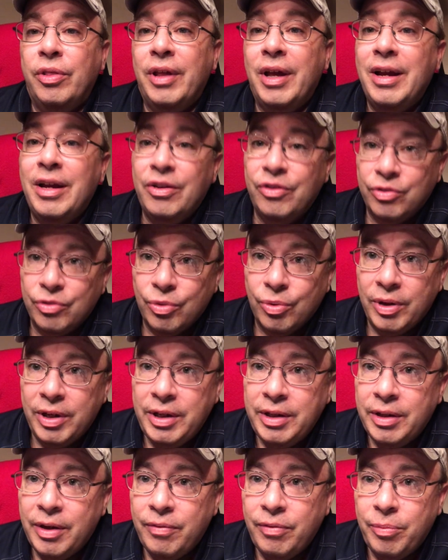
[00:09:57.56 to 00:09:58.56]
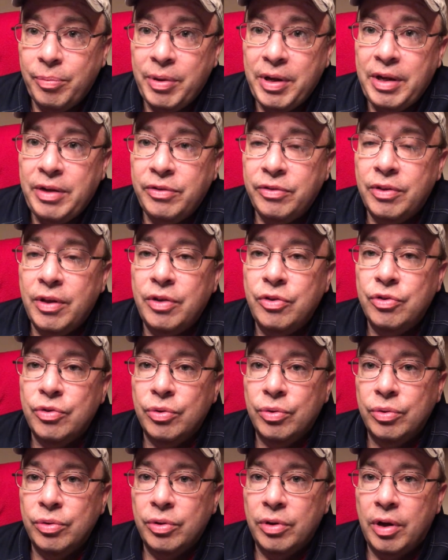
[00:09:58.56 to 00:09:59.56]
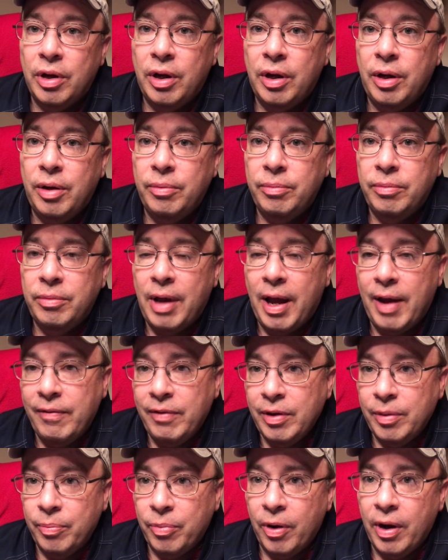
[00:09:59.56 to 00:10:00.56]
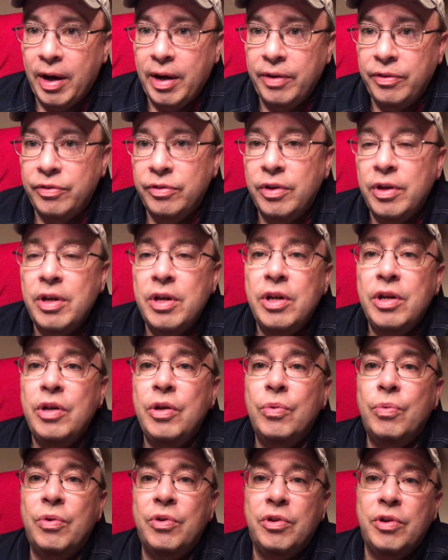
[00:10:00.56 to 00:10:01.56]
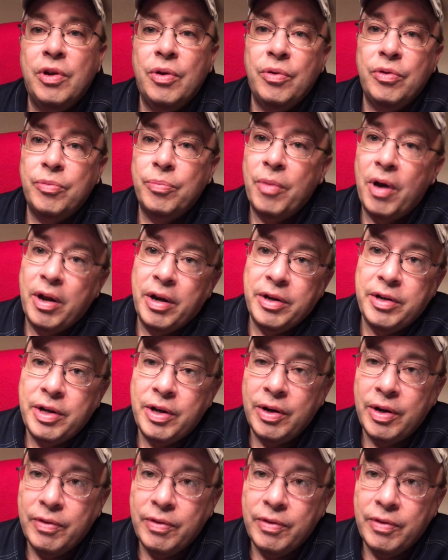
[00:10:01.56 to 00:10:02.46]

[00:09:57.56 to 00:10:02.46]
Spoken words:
the history of the piece that you're having appraised. You want to know its monetary